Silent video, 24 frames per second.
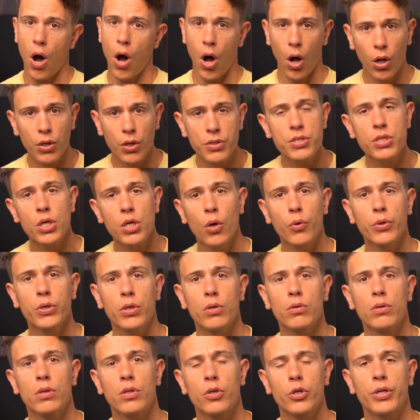Also,
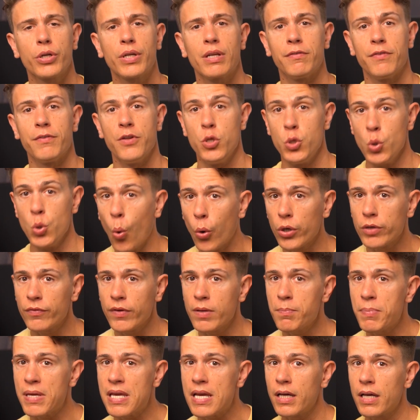you'll learn if
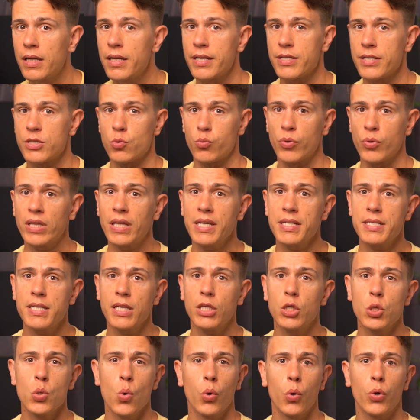NordVPN is really
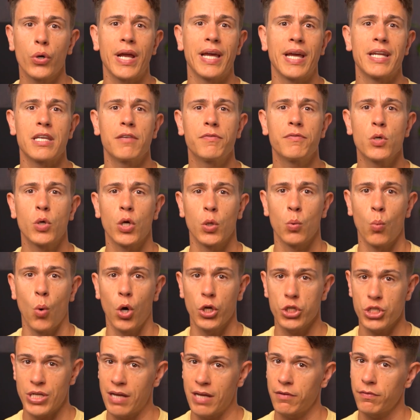secure and if you can
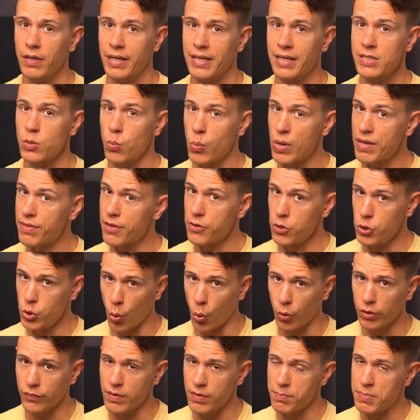watch Netflix with
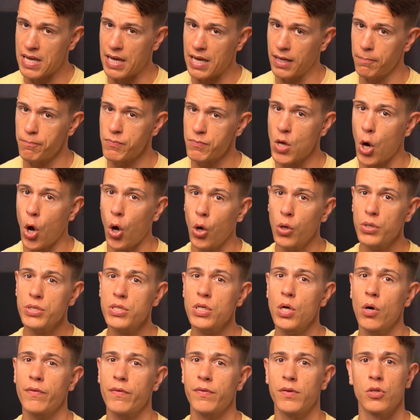NordVPN.
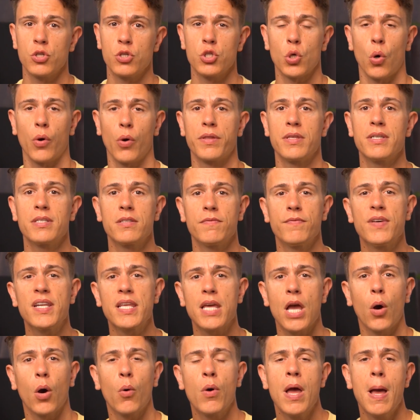Also, if you enjoy this
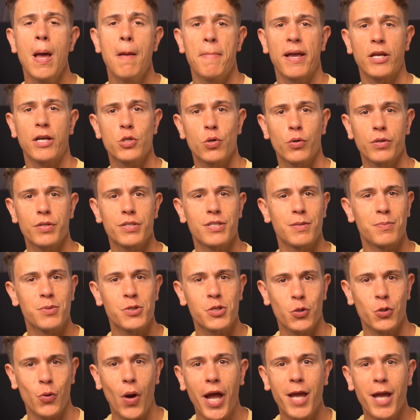video, make sure to
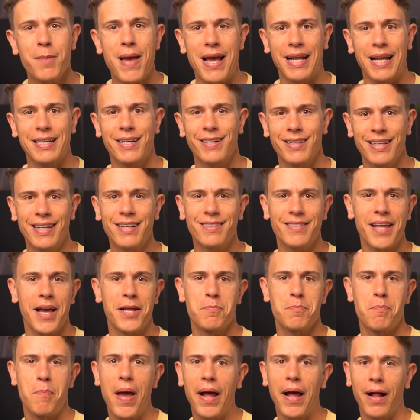subscribe and click
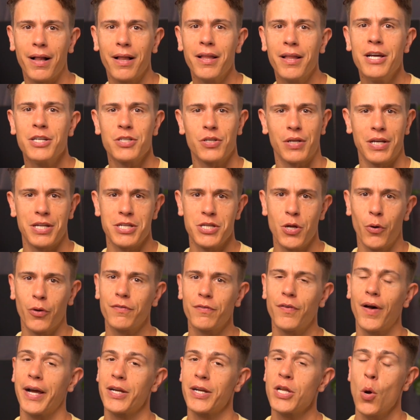that bell to get
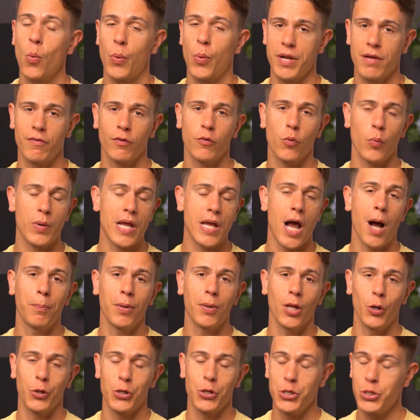notified whenever we
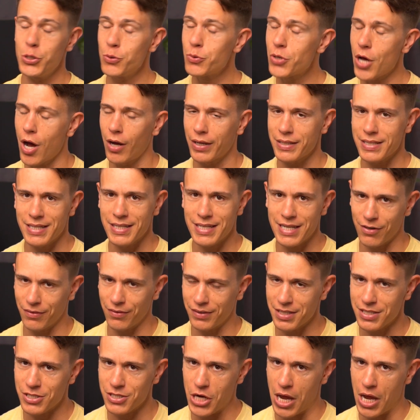upload new content here on this